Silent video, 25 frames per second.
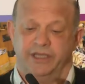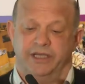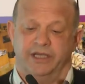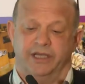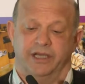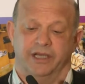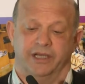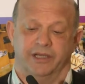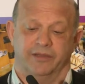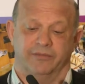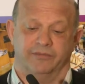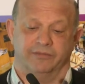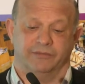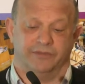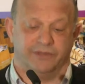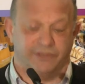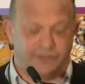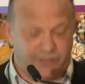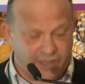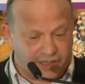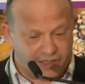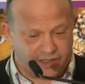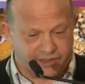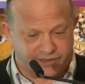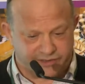um,
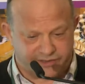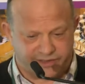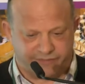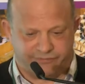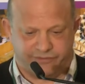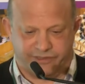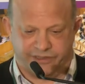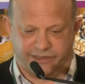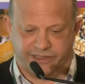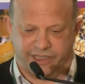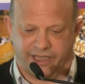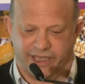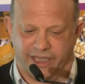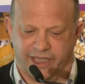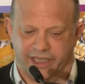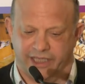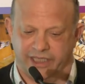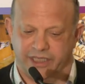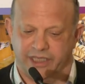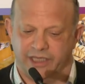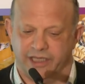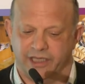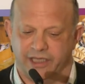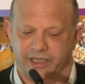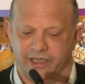does every
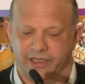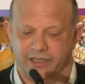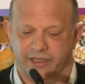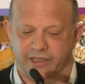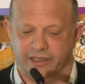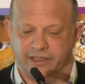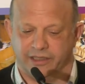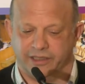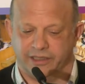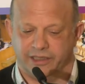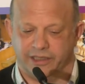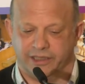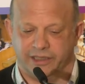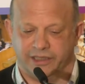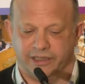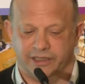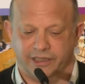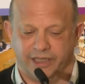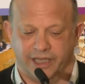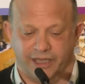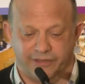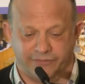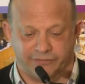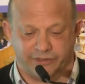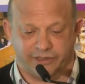day uh, in
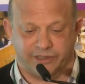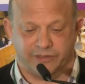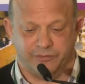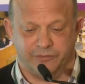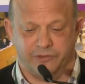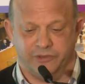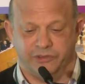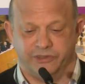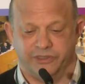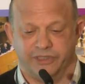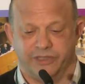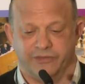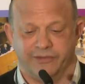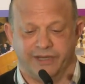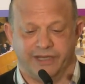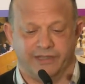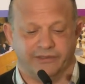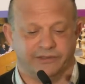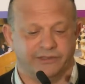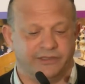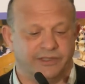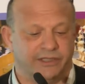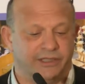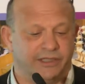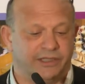every community
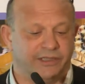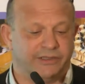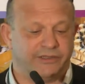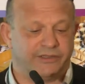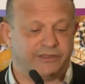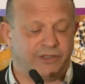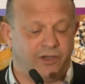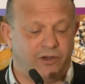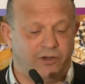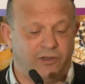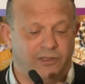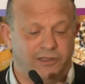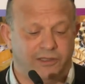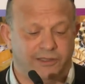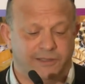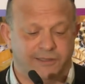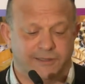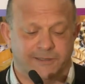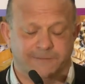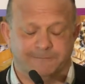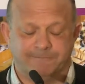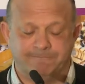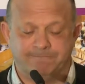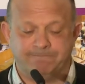around uh, Scotland.